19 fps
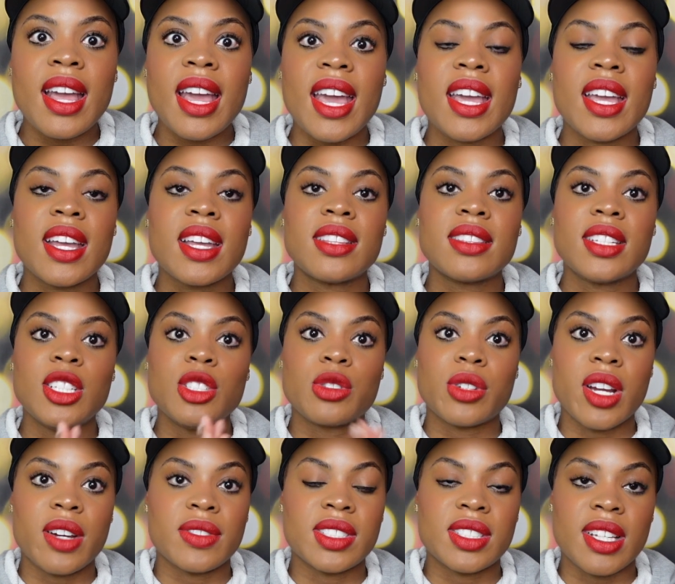and the
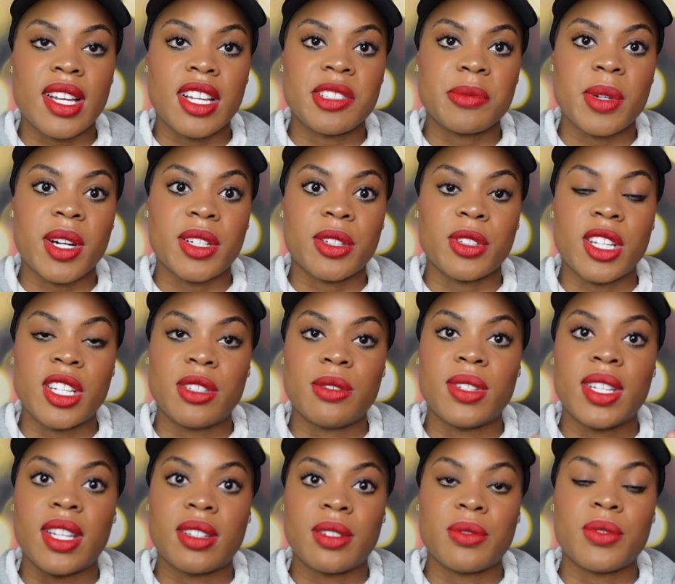travel size bottle, and you
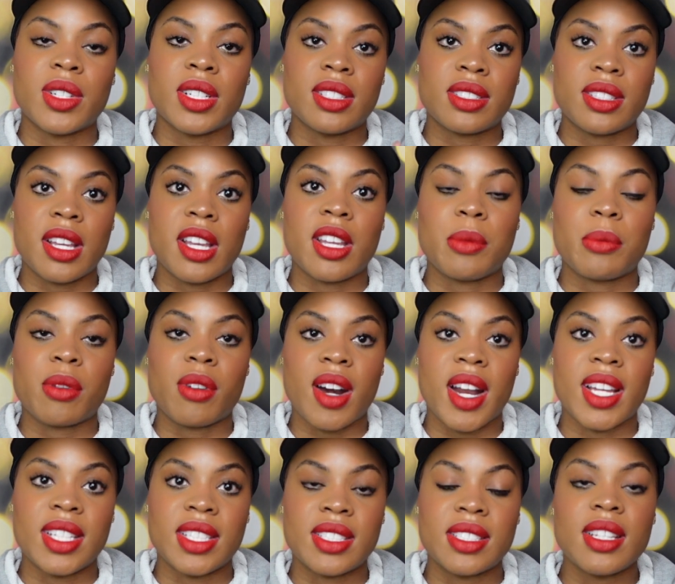get them for the same
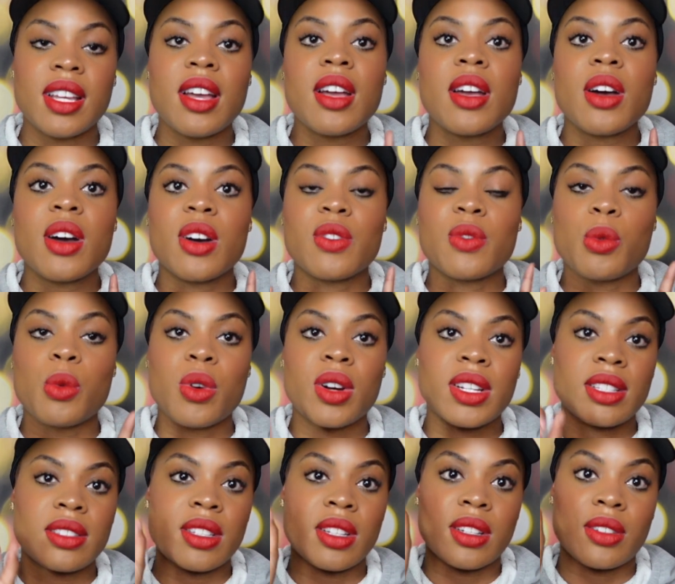price of
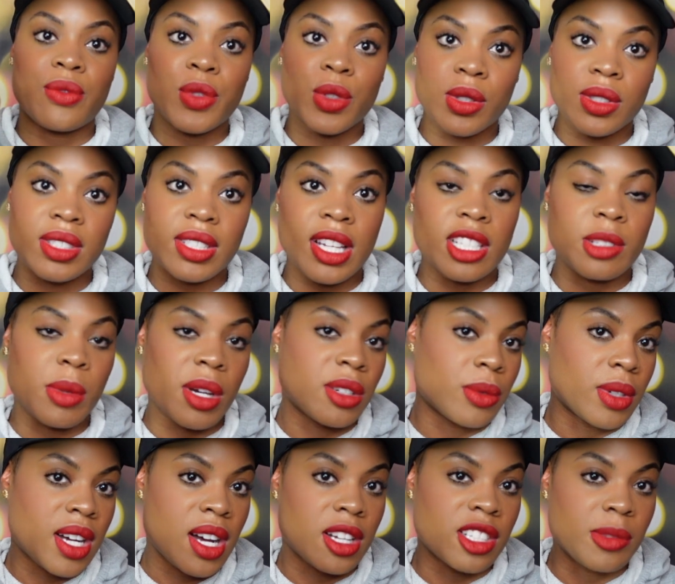what the full size bottle
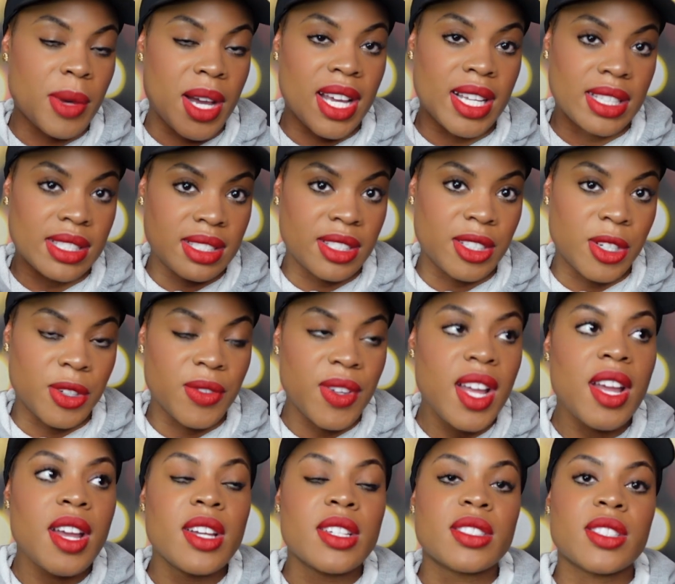would cost by itself.
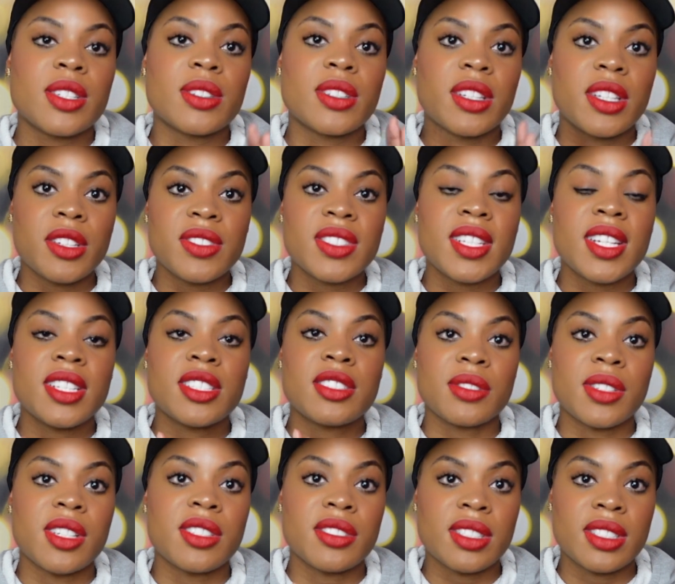So the gift set is
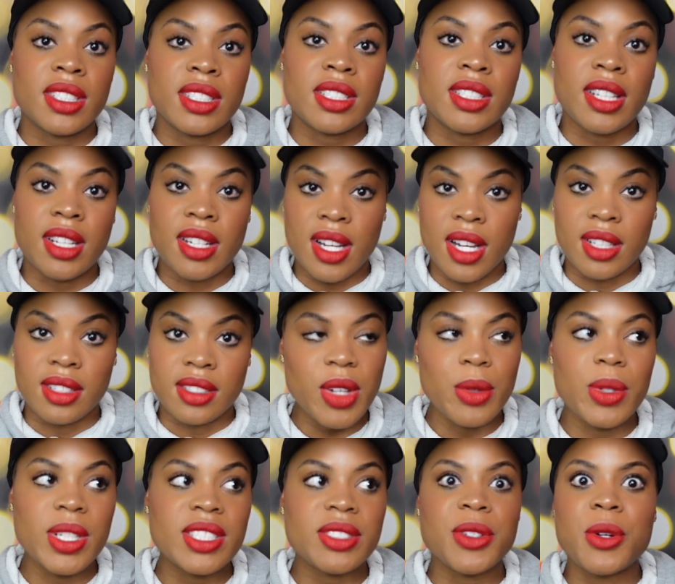$368,
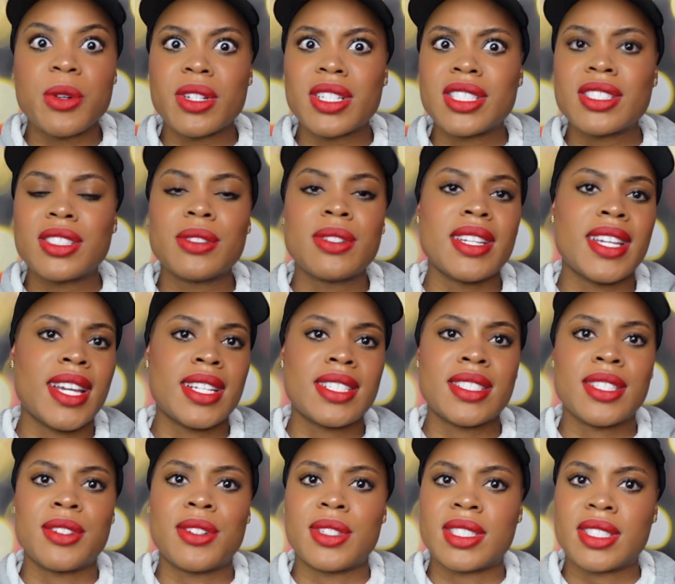which of course you can catch
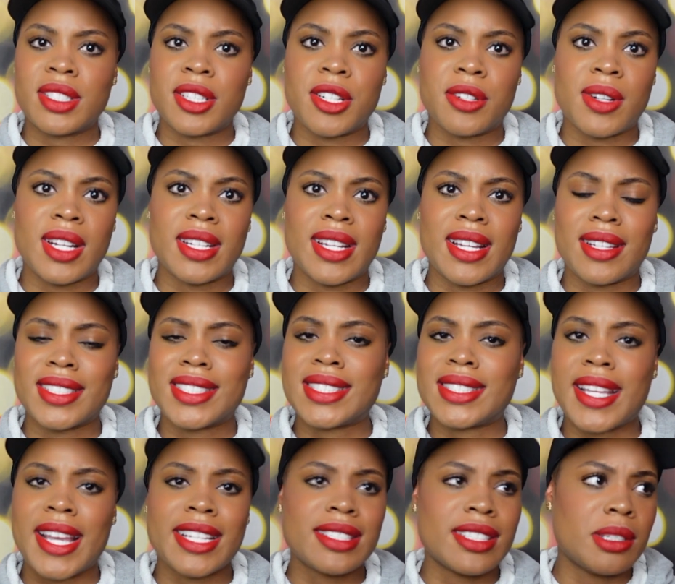that on sale right now.
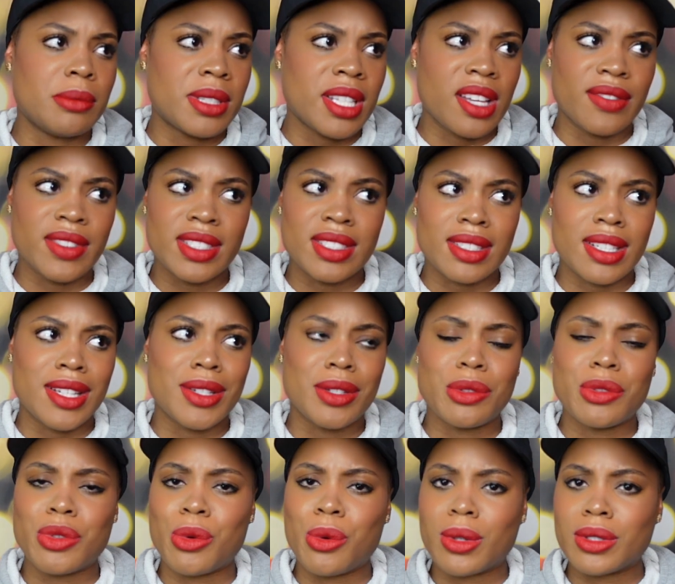Saks keeps having a sale,
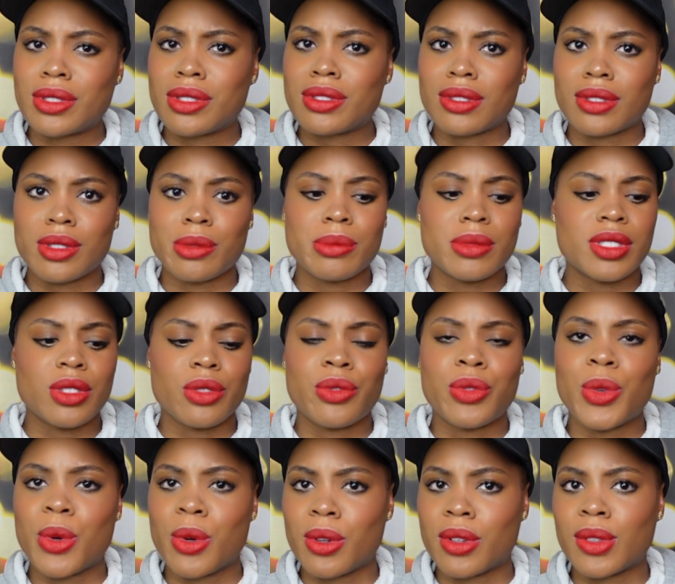Nordstrom,
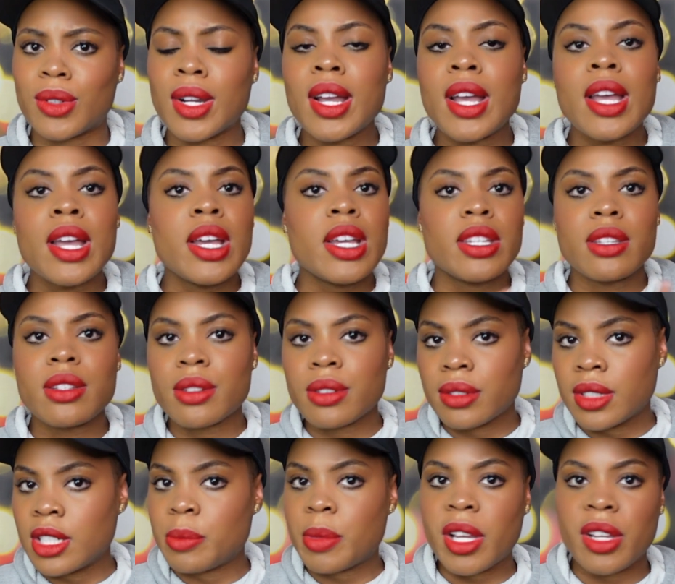Sephora. You don't
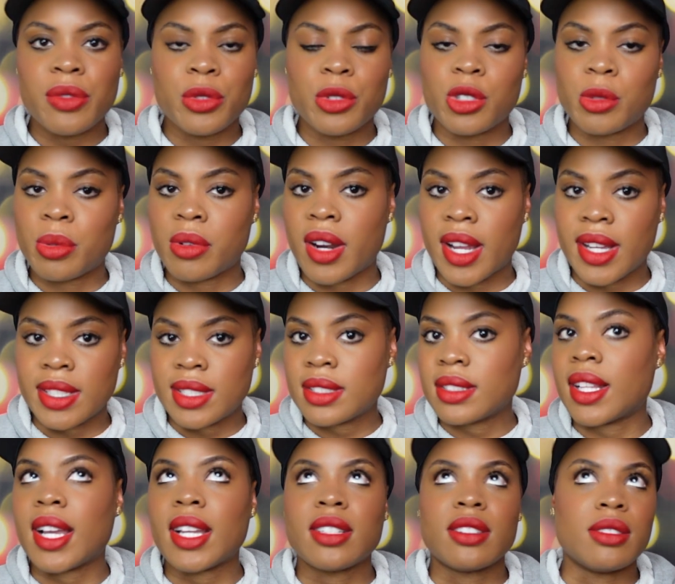need to pay full price.
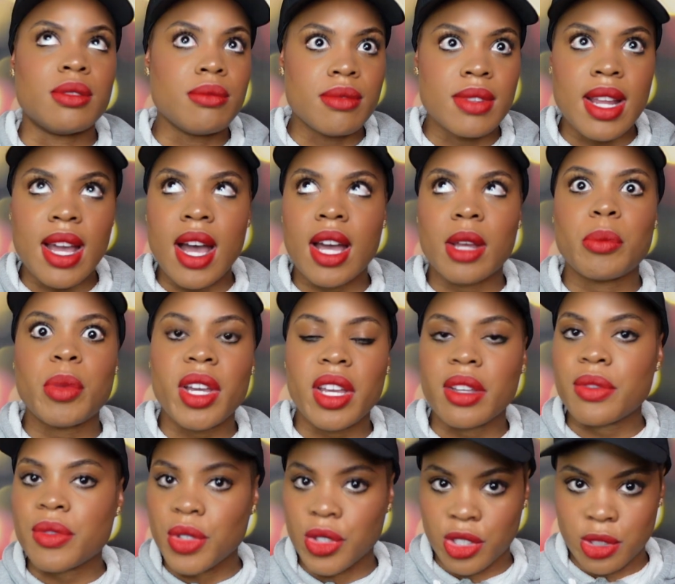Like do not
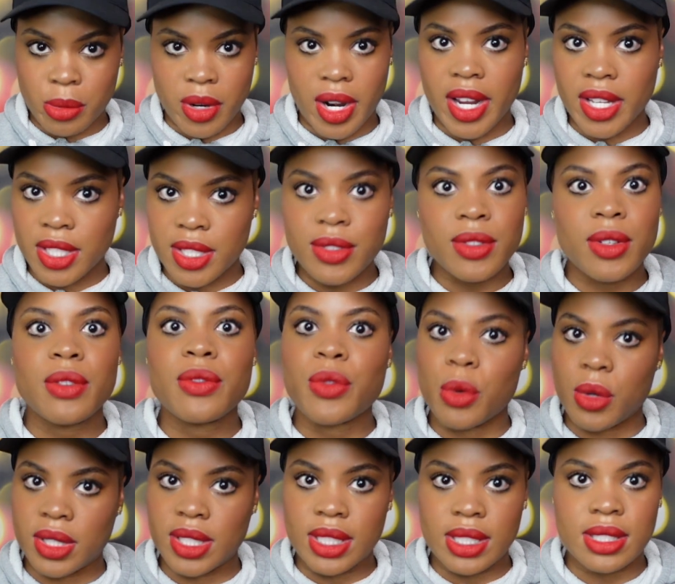pay full price
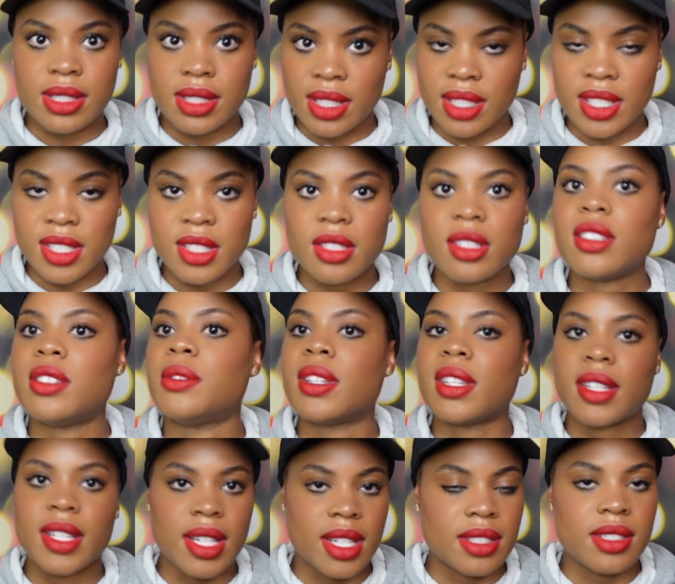for these scents. You
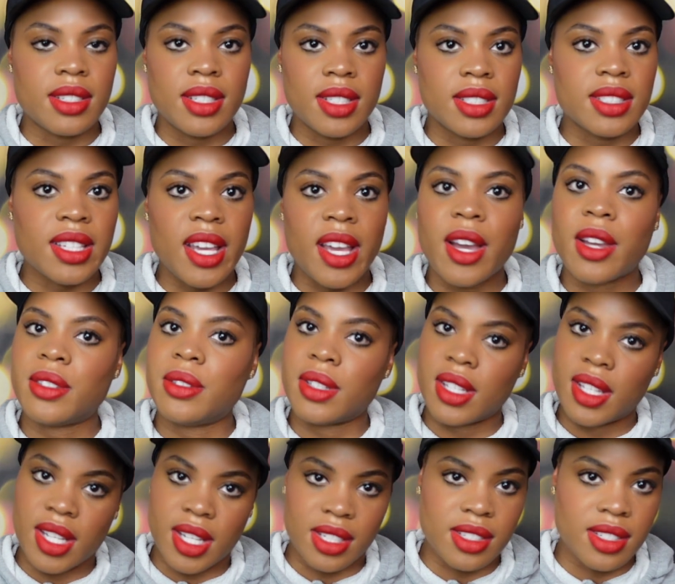can catch a discount, you
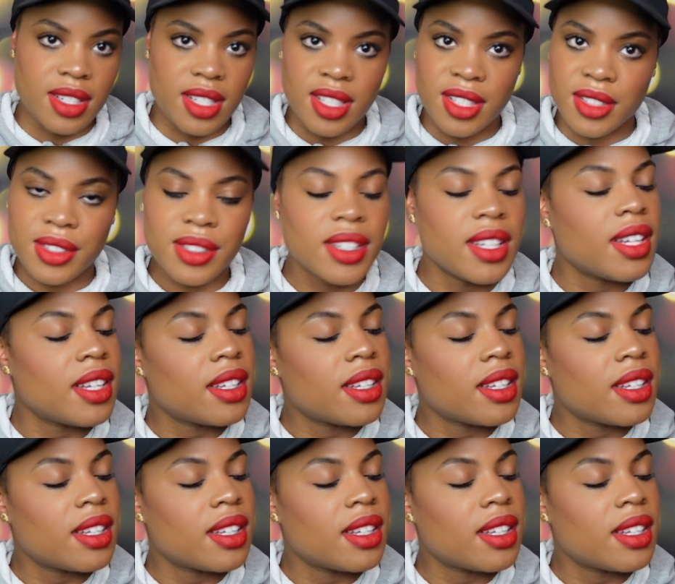can catch a deal.